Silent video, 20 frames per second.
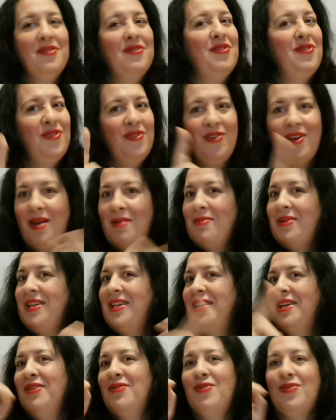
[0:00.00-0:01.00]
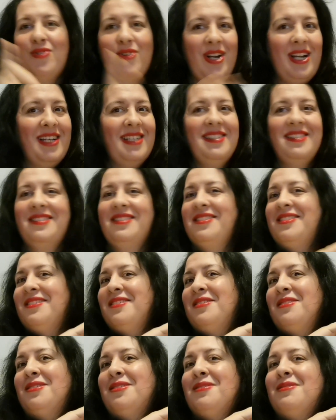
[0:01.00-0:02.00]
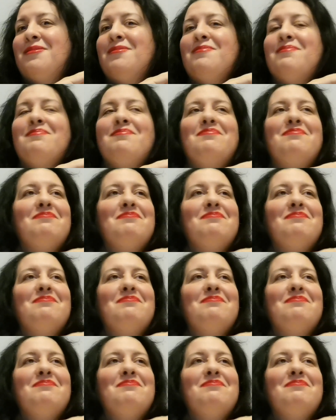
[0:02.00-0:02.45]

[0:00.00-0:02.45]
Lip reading: Family, friends,